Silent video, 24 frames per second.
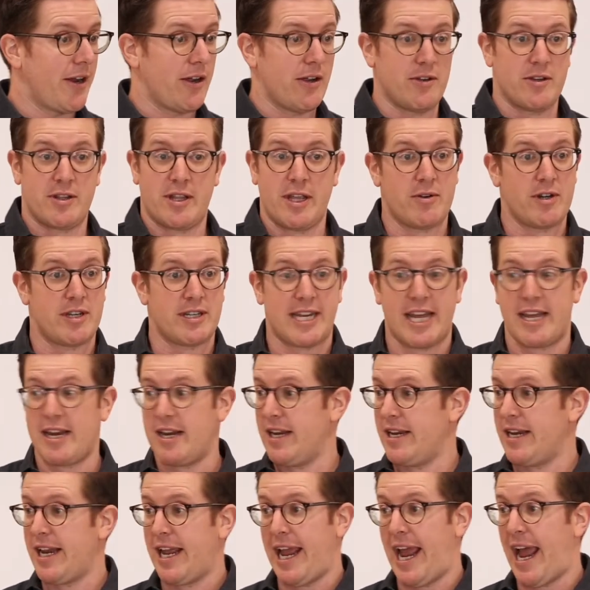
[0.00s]
they were just
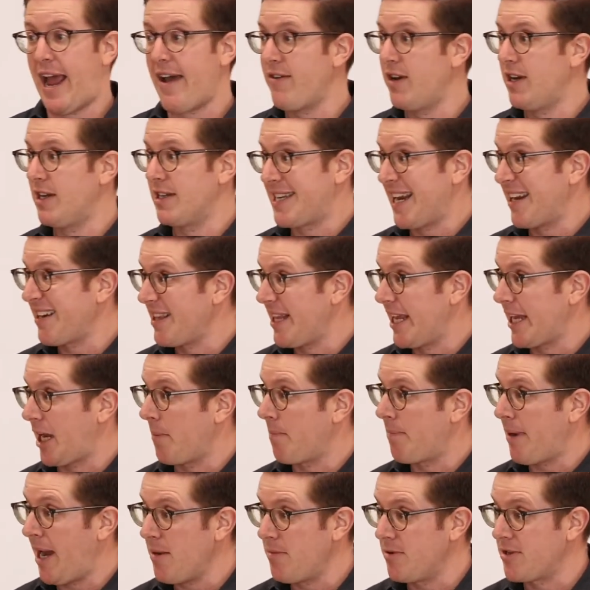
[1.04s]
having it sounded like a
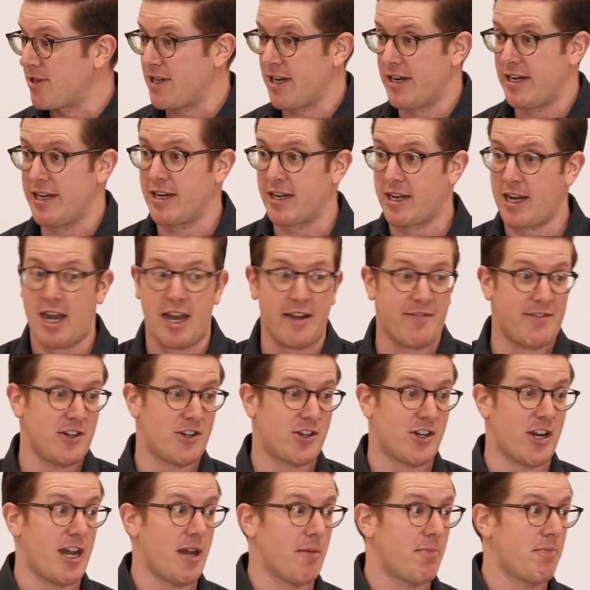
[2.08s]
Bible study in a coffee
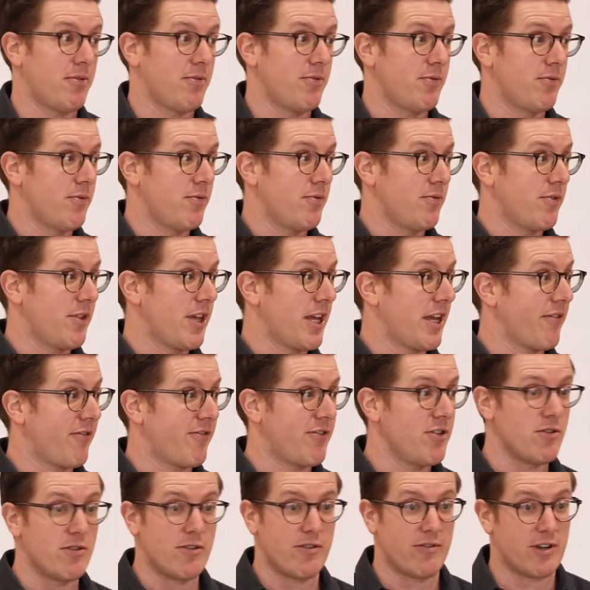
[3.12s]
shop, like
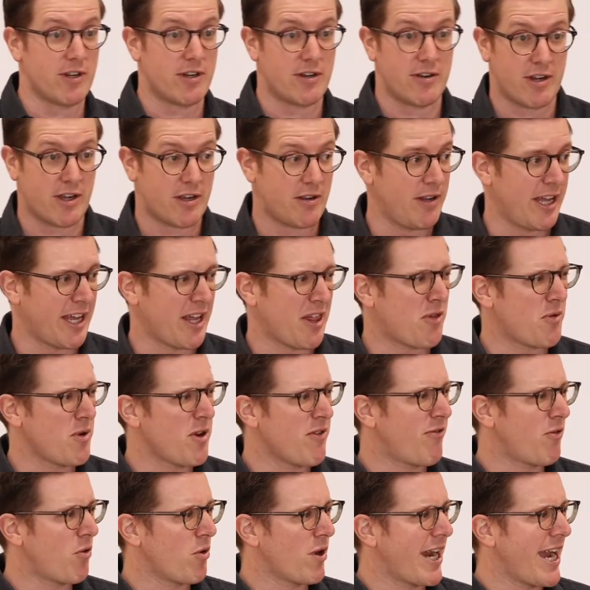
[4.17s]
three or
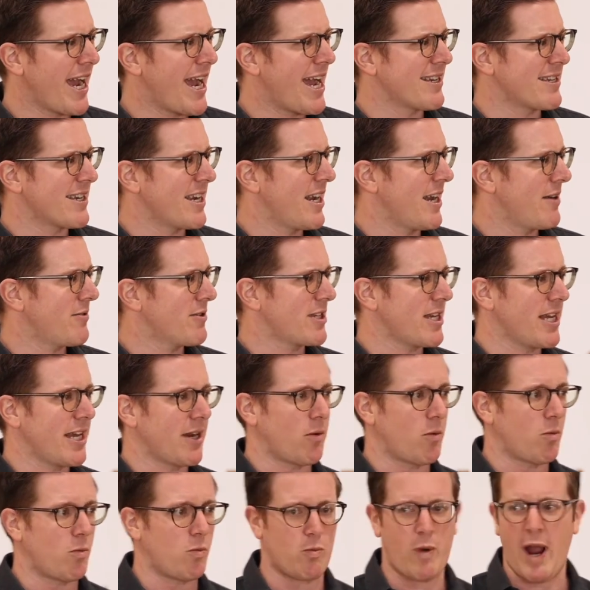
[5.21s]
four guys, and I was like,
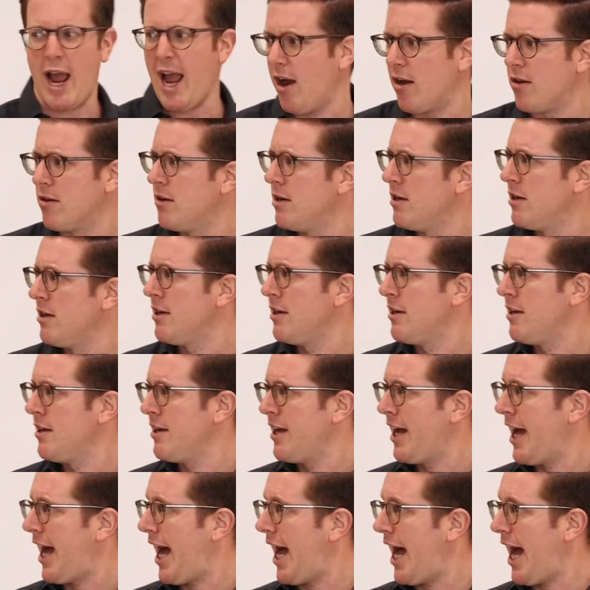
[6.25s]
wow,
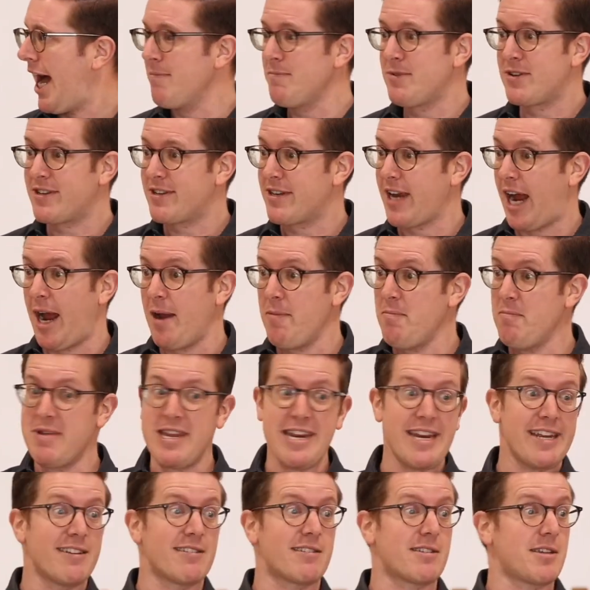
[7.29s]
I'm
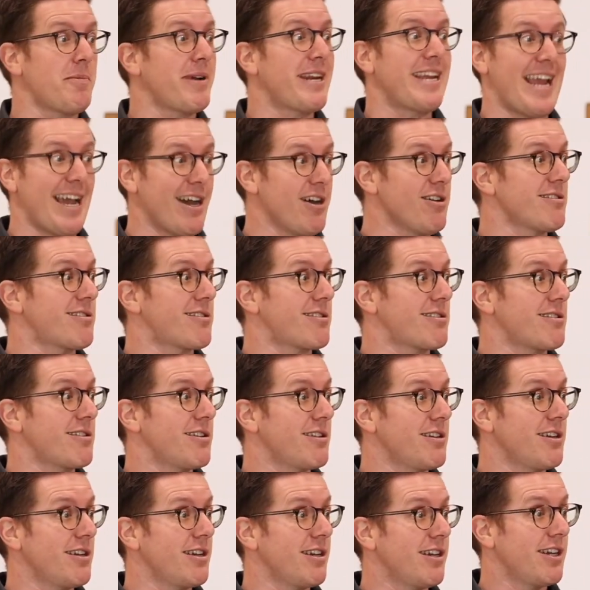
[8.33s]
meeting somebody else
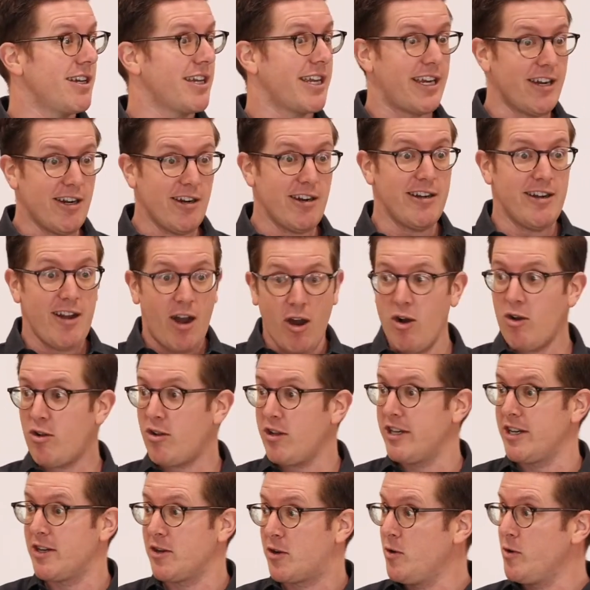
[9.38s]
here in
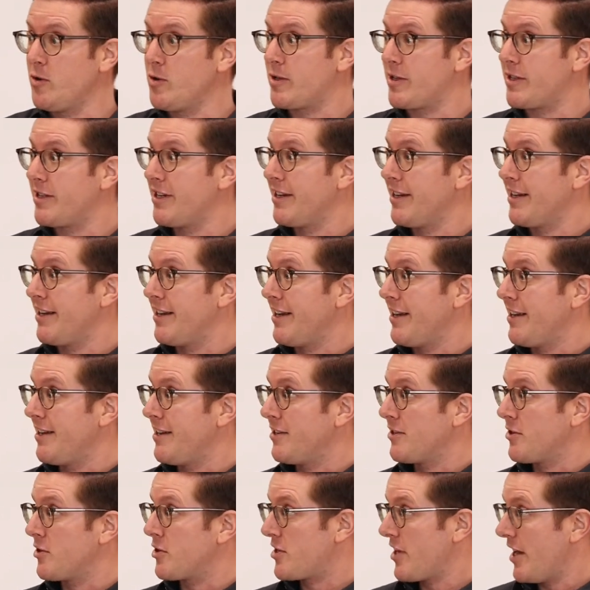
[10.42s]
Oakland who's
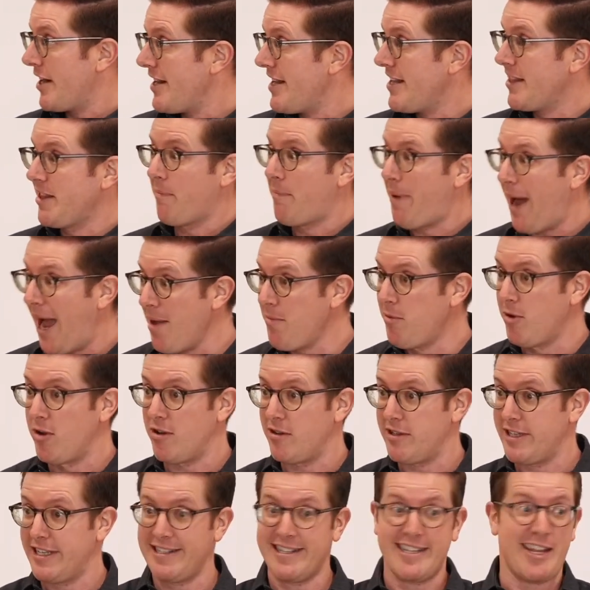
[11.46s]
studying the Bible
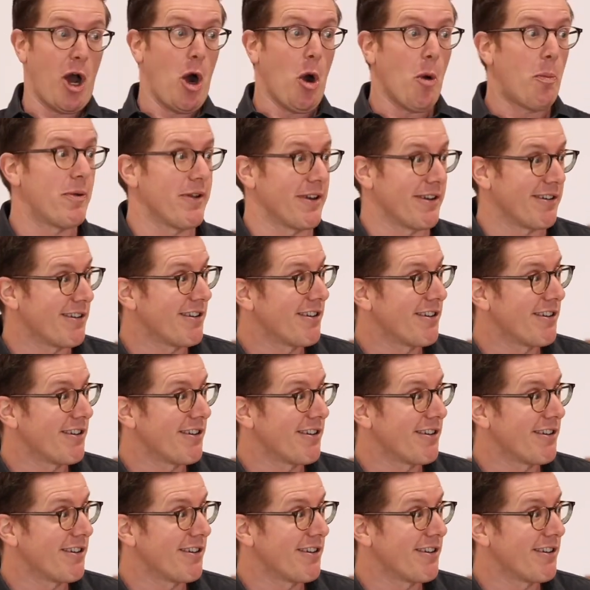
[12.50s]
in the open.